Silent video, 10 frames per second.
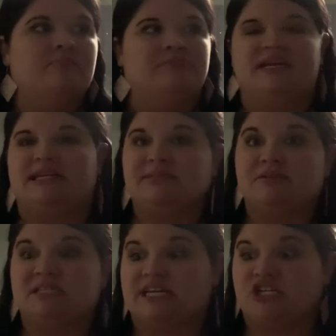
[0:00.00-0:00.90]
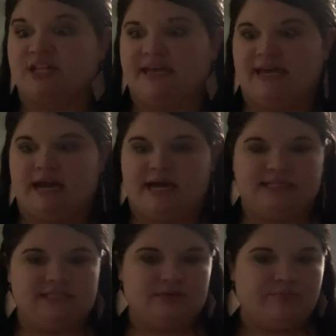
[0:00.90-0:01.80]
but it is supposed to get chilly at night,
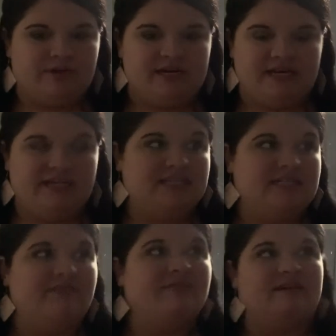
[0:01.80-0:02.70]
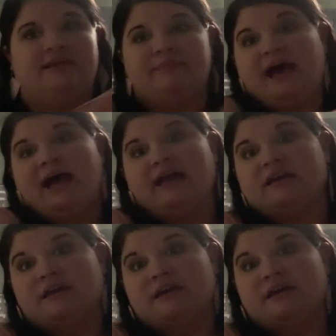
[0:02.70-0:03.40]
so I'm gonna need to definitely pack